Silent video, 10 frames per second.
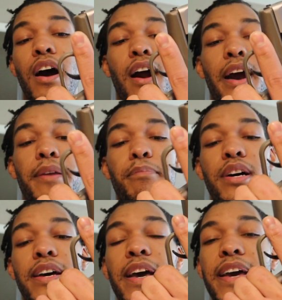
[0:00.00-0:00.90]
All right,
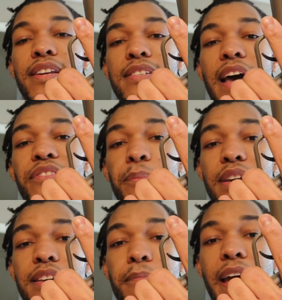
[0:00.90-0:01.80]
but it does have the
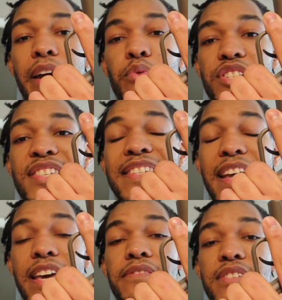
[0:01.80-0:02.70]
pinky mag, which
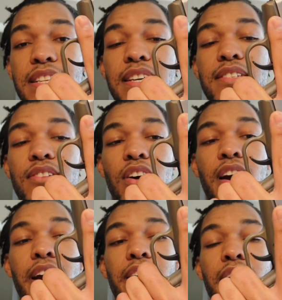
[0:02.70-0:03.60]
saves this. All
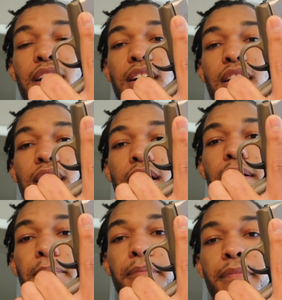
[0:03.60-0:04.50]
right,
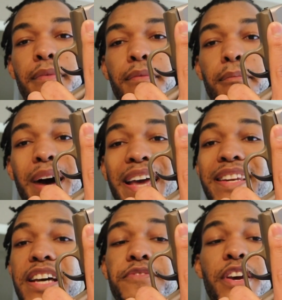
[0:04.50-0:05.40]
my
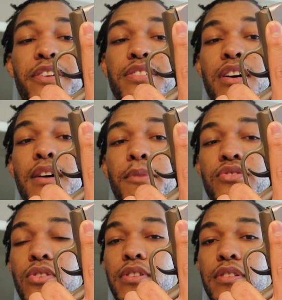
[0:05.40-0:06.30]
index finger is
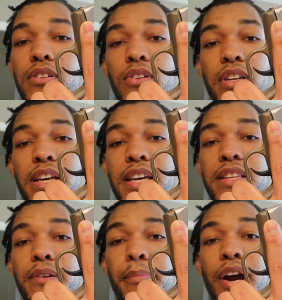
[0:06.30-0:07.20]
almost on the end
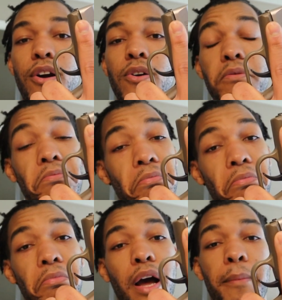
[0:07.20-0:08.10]
of the barrel.
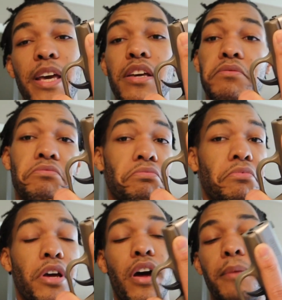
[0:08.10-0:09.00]
I mean,
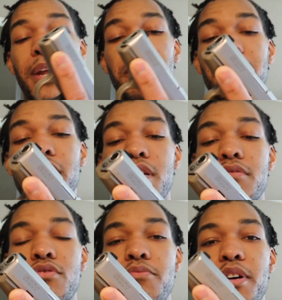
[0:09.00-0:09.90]
you know, I'm not really
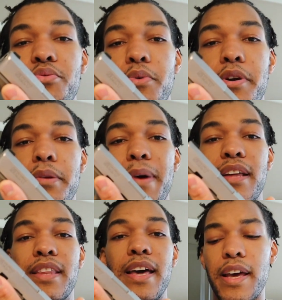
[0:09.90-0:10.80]
too much worried about
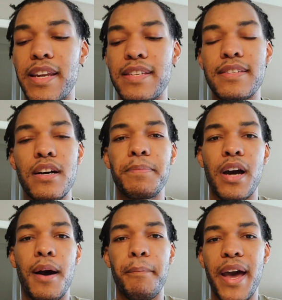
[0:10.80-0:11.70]
that. It is
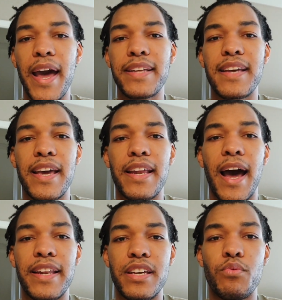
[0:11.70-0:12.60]
subcompact, and
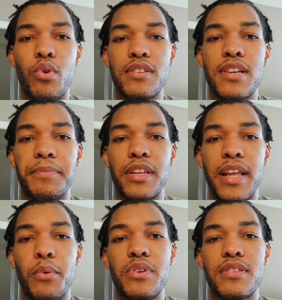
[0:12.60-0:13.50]
I did want something
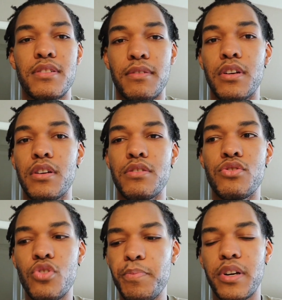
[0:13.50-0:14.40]
that was
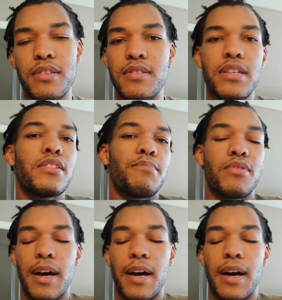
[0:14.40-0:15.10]
super concealable.